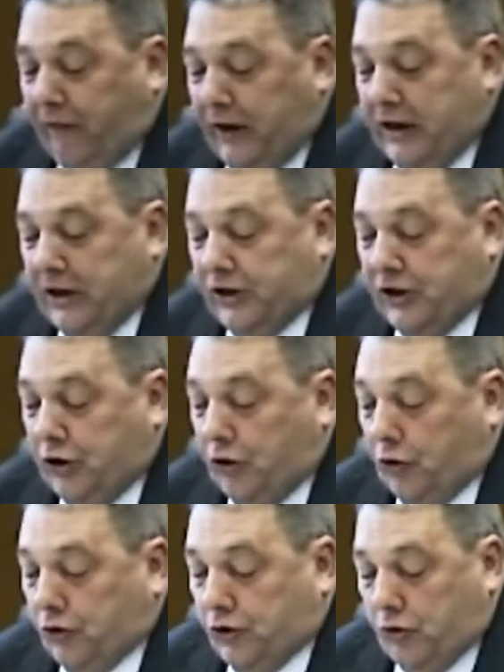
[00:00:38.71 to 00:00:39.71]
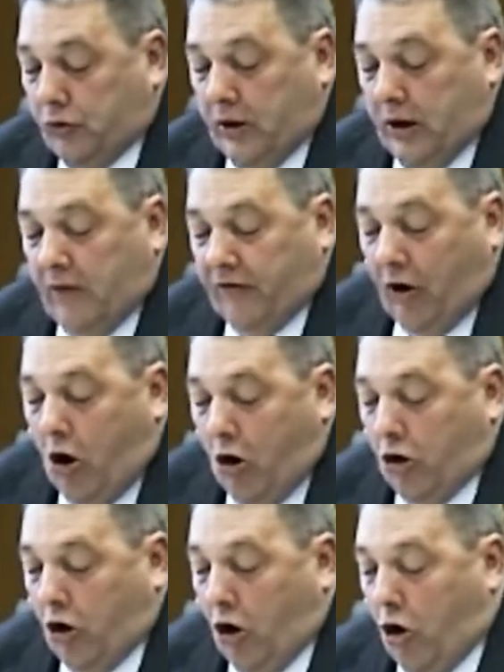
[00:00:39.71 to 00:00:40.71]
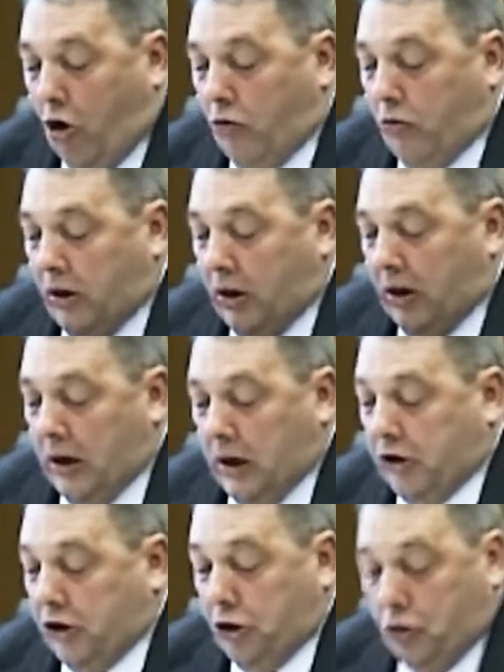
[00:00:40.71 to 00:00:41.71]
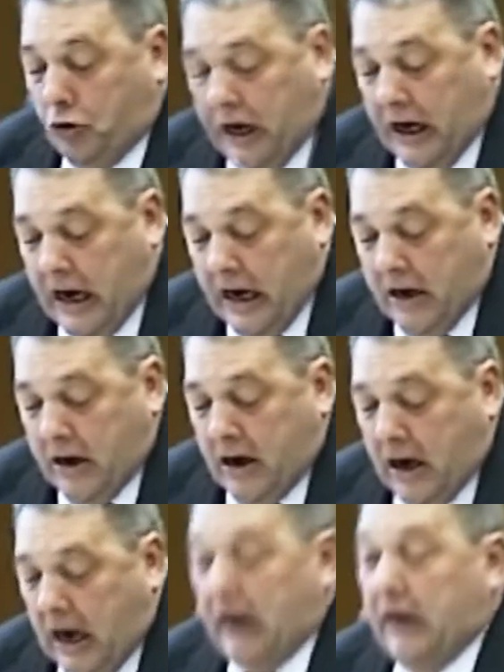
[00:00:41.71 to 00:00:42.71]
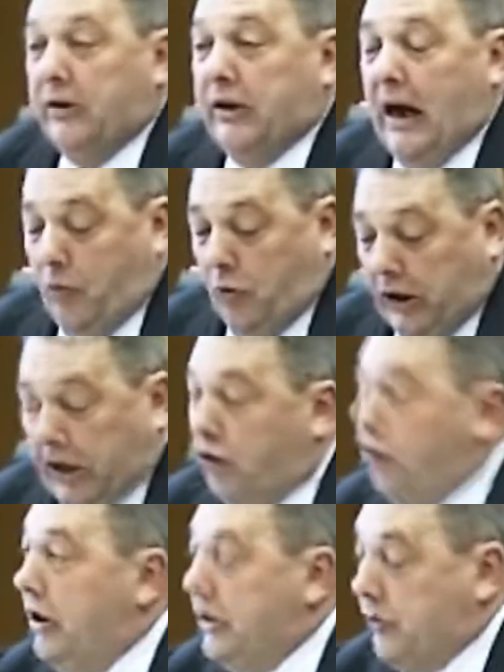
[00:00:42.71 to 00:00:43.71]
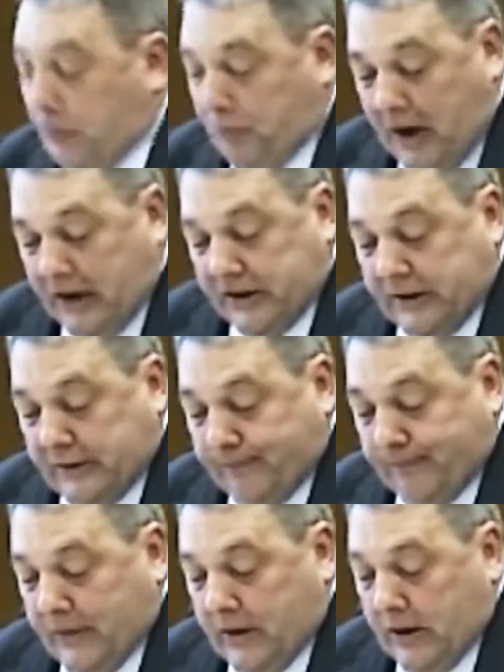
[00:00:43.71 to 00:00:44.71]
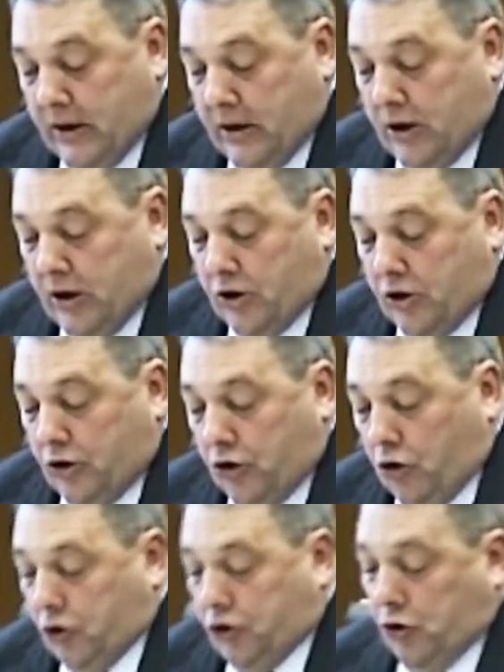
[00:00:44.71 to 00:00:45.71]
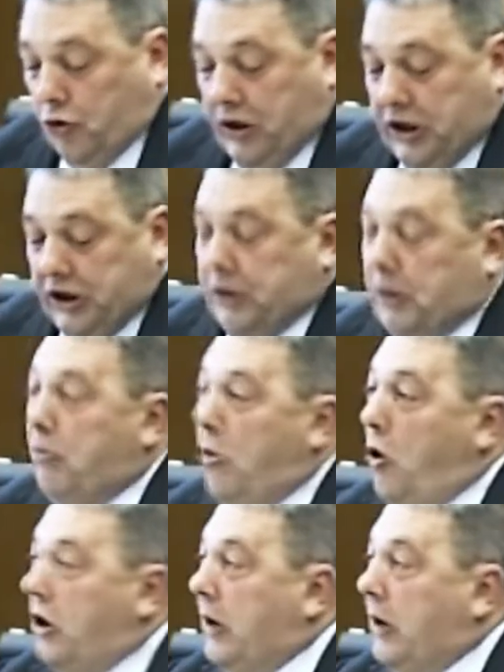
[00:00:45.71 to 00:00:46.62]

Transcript: flees the Eurozone for Hong Kong, and the UK, and that will increase with Brexit. The Eurozone needs to be more